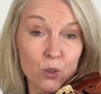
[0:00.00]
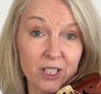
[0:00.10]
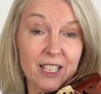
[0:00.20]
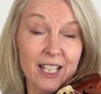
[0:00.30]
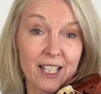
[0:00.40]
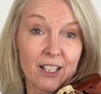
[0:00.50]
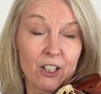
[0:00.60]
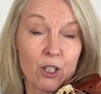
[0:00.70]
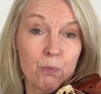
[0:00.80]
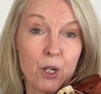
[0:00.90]
here
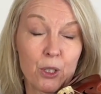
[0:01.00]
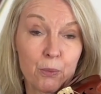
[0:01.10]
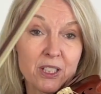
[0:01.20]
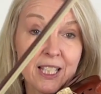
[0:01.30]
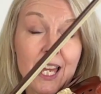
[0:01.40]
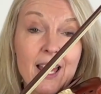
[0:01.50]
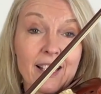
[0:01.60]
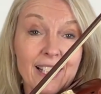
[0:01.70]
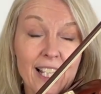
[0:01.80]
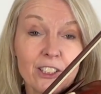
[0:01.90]
a moment.
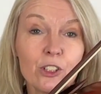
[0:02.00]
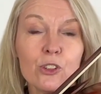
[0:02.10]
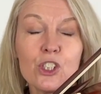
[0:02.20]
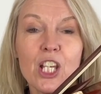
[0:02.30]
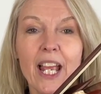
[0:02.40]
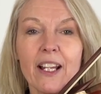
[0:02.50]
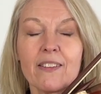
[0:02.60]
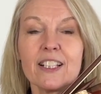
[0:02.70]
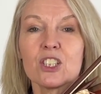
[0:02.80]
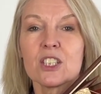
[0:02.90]
Can you check
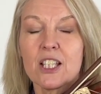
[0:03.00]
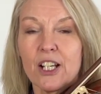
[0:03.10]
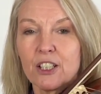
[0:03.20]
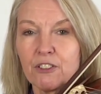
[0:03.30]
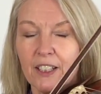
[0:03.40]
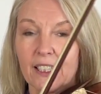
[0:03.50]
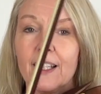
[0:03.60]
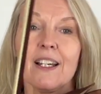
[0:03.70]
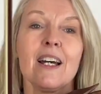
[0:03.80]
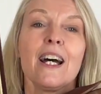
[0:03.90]
this third
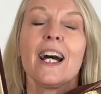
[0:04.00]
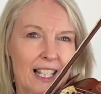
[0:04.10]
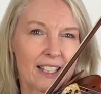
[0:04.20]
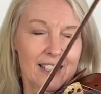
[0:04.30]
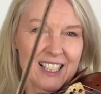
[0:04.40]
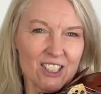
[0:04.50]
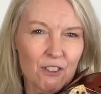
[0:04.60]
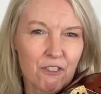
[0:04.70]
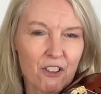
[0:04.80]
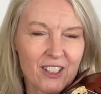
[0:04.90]
finger and
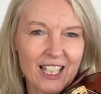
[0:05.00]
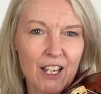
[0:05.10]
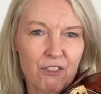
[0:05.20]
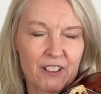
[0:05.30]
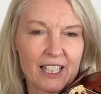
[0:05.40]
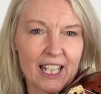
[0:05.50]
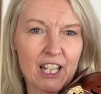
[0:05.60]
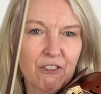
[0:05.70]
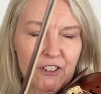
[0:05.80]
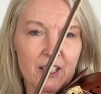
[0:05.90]
listen very carefully
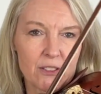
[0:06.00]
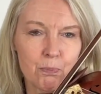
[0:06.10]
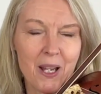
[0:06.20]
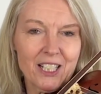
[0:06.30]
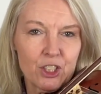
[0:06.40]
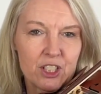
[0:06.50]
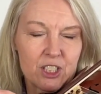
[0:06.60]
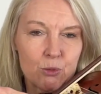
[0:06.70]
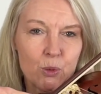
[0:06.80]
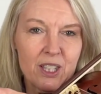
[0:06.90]
if it
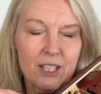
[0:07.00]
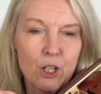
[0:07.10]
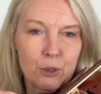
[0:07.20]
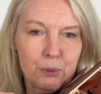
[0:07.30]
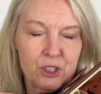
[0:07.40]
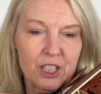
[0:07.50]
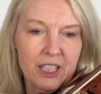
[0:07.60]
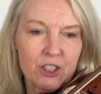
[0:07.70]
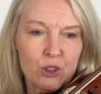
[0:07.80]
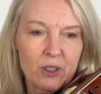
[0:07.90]
matches with the open
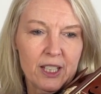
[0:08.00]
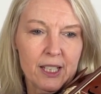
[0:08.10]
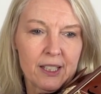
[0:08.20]
G string?